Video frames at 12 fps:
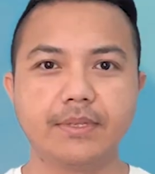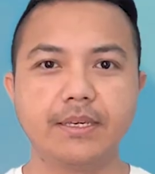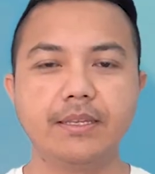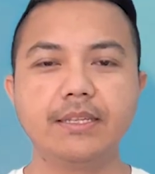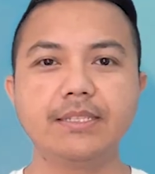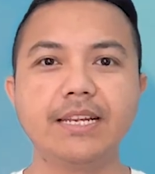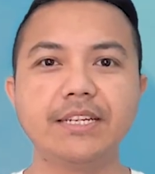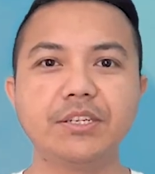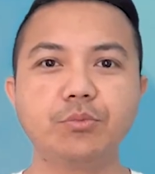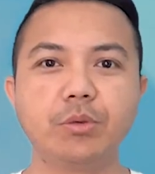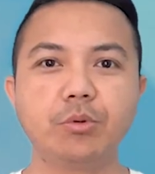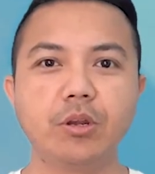In this
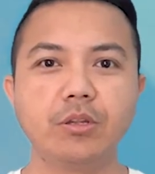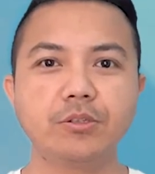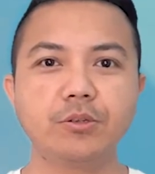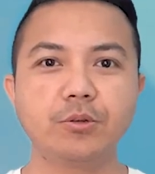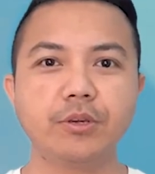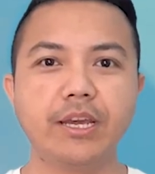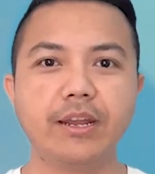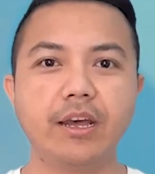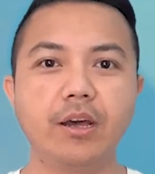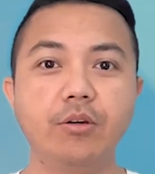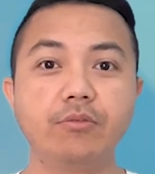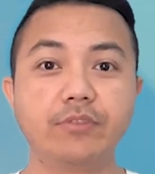lesson, we will also look at
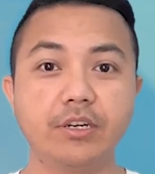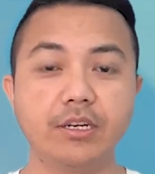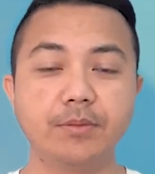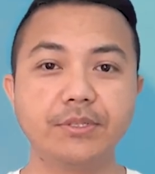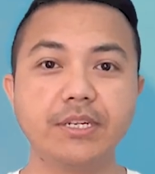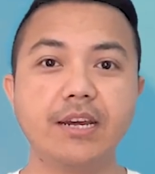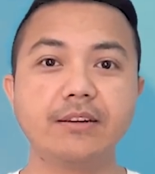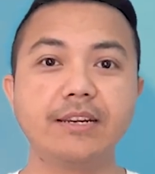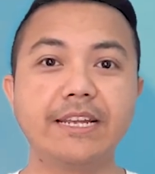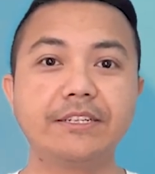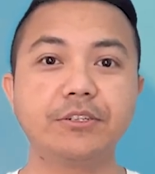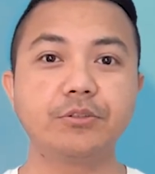how verbs are
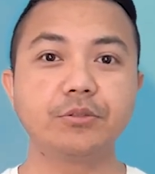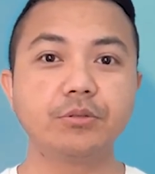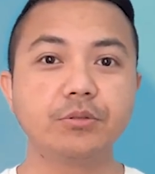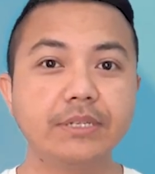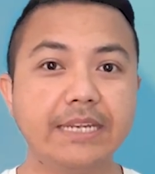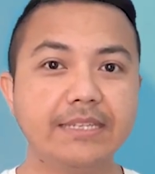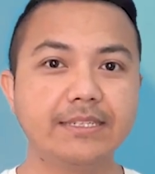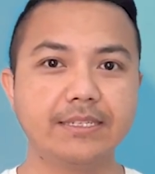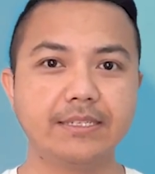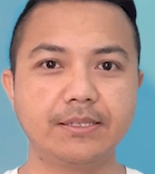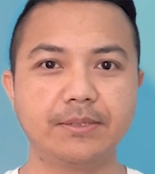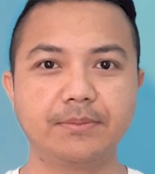related to
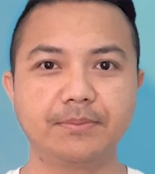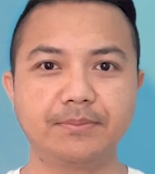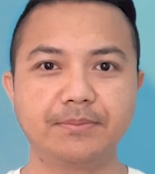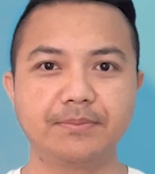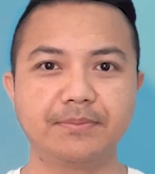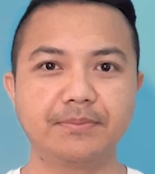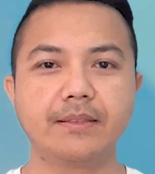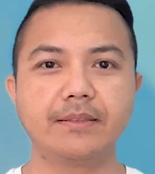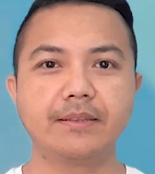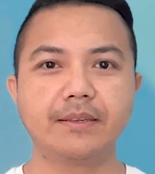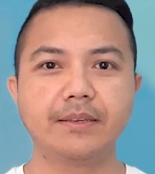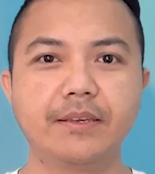tenses.
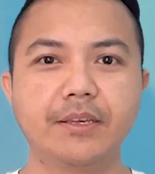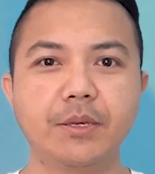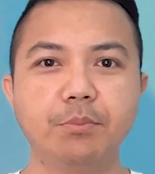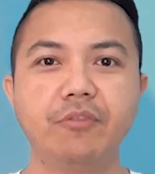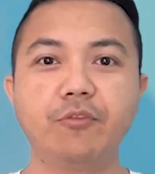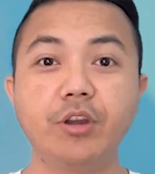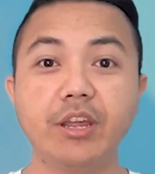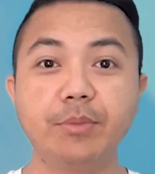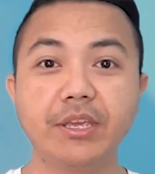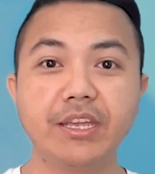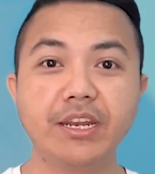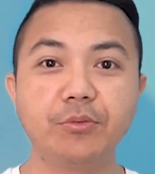Before I
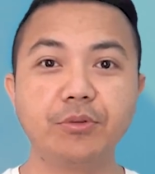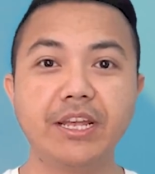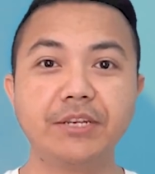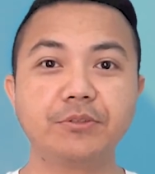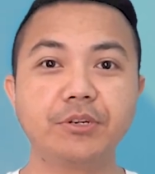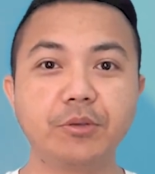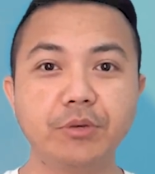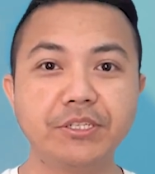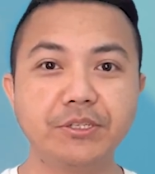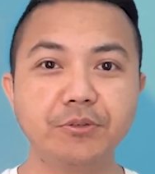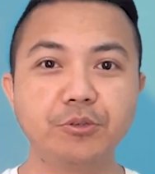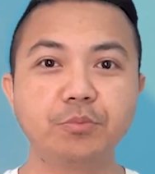begin, I would like to
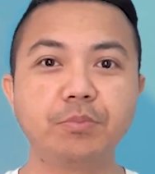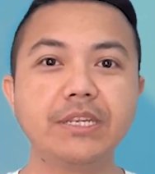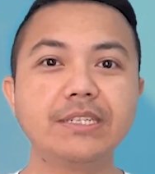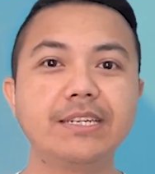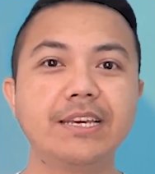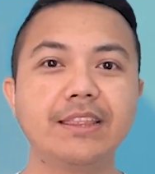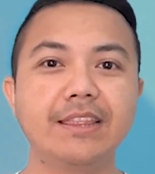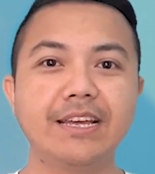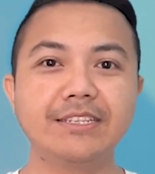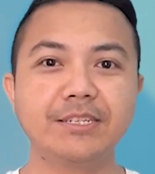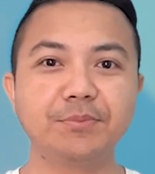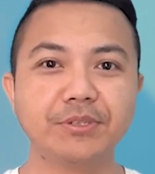request you to please hit
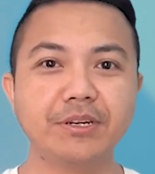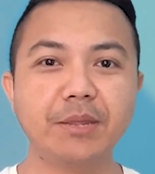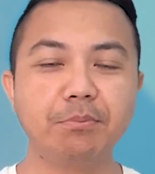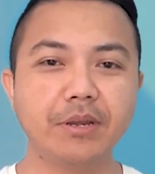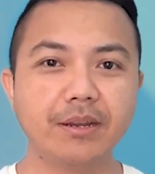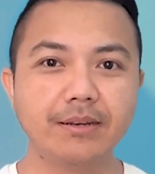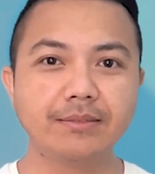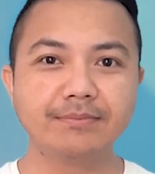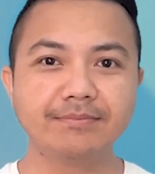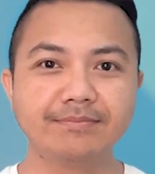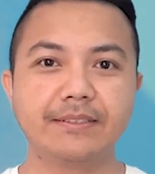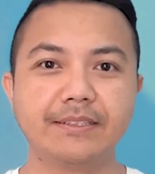that subscribe button.
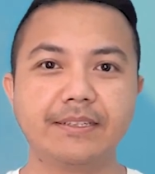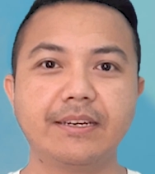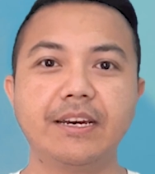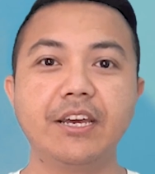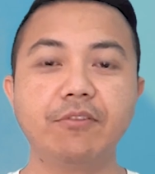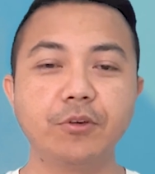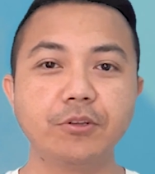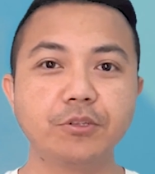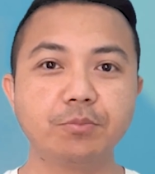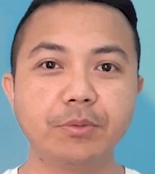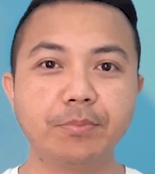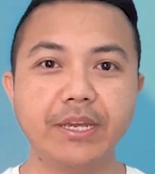I have
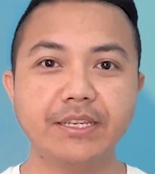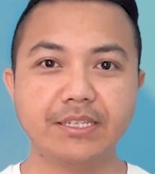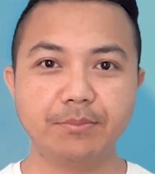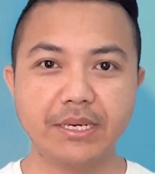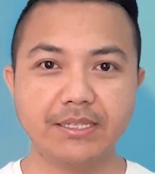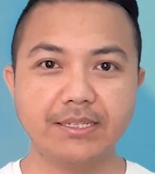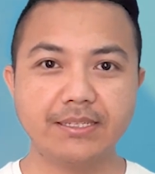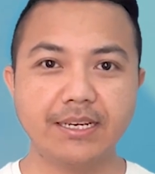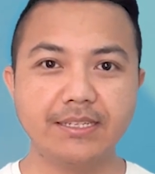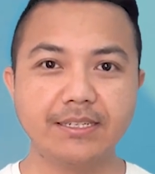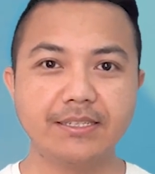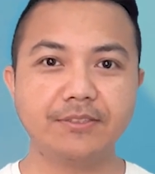also prepared some
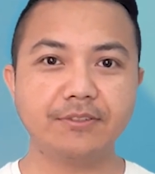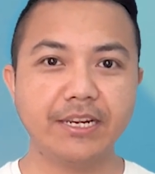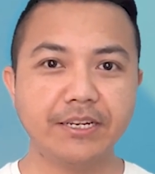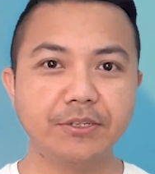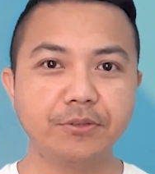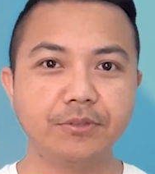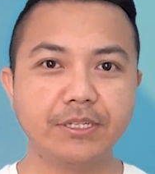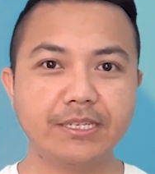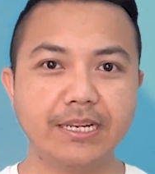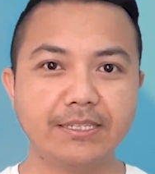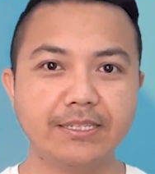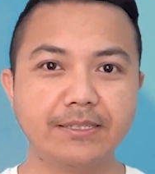exercises related to this
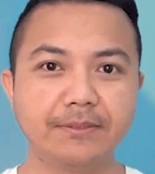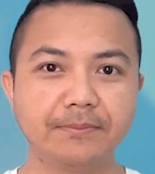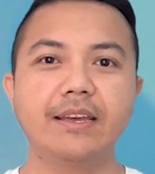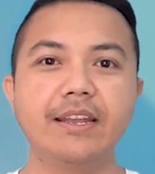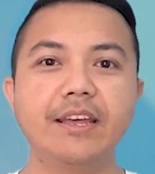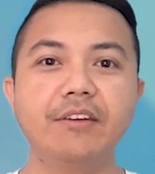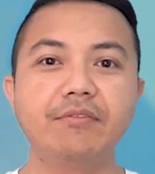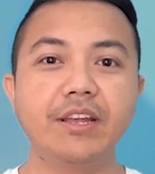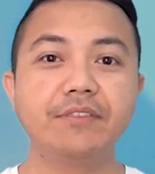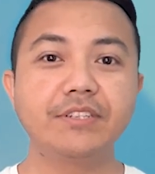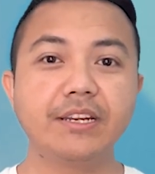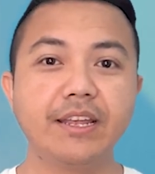lesson and I have
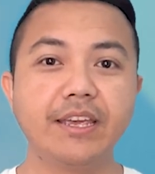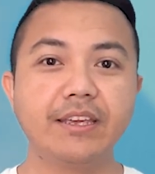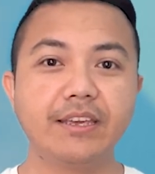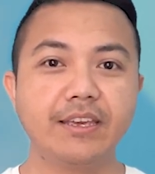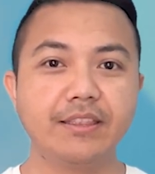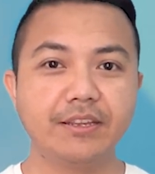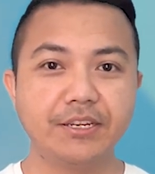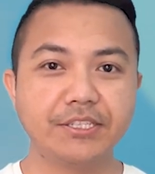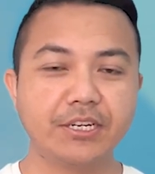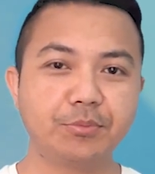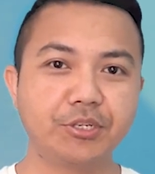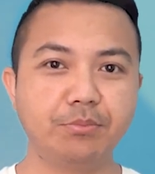left a link in the
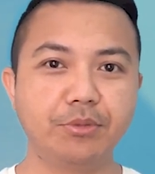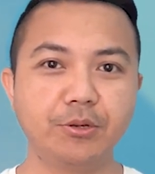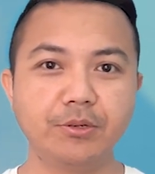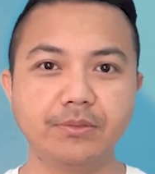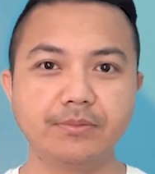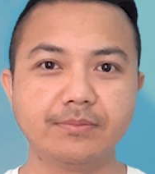description below.